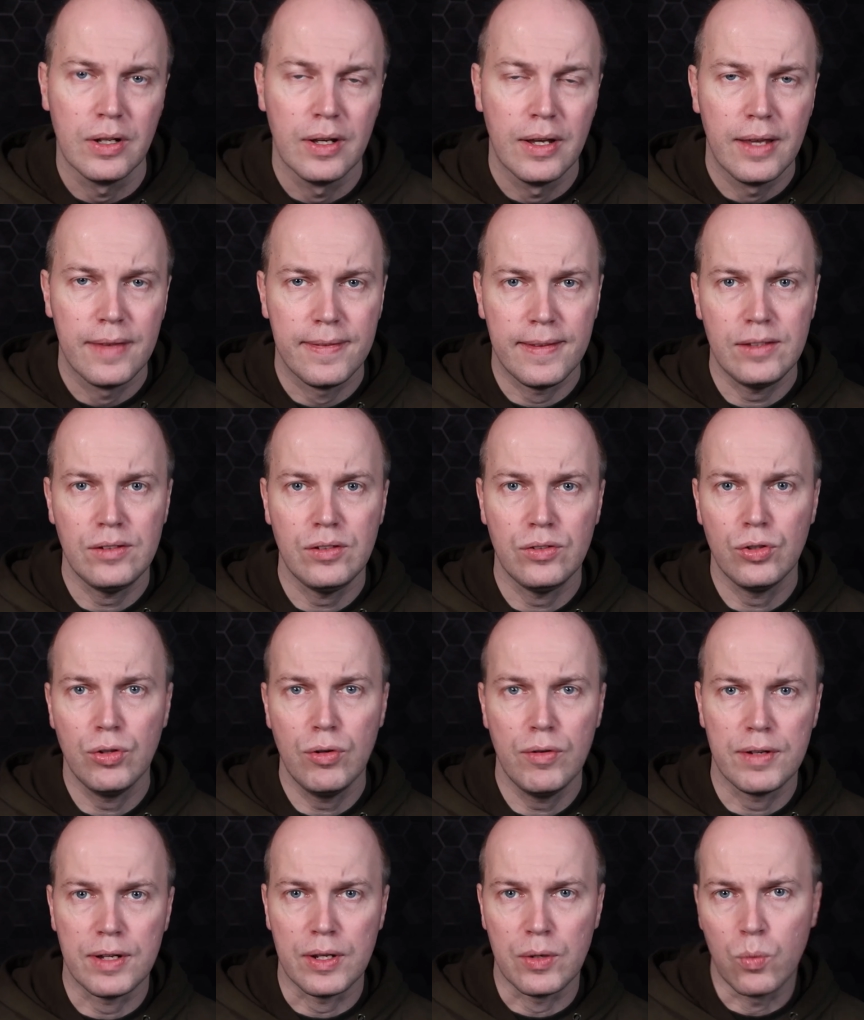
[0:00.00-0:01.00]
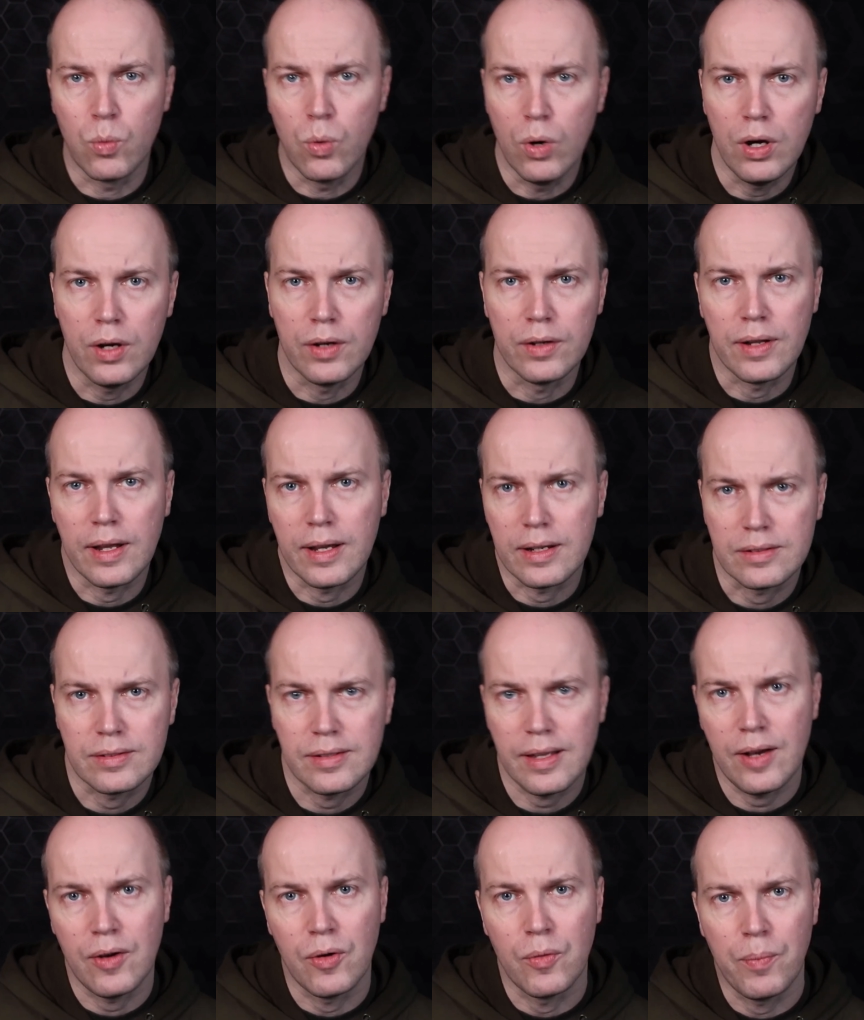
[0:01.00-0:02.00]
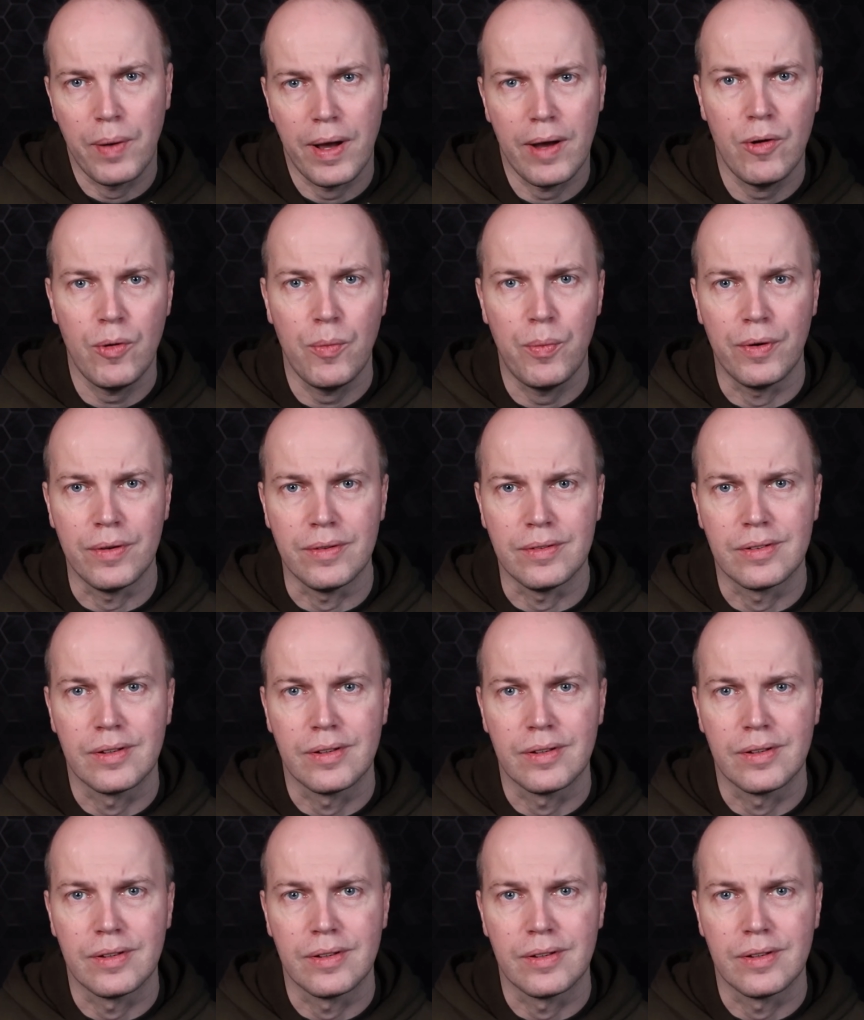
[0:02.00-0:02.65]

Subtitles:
this is already Word, Excel, PowerPoint.